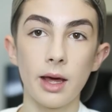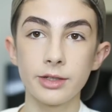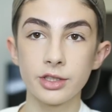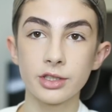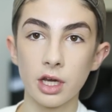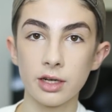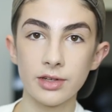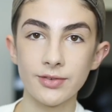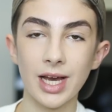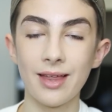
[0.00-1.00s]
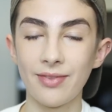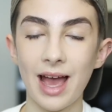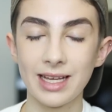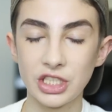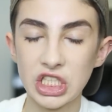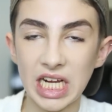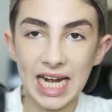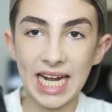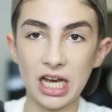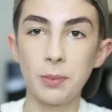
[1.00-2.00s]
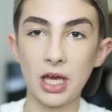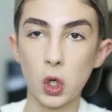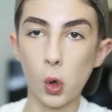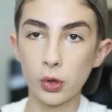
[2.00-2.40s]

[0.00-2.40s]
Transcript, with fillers: And I just kind of leave it at that. It's just like a little bit of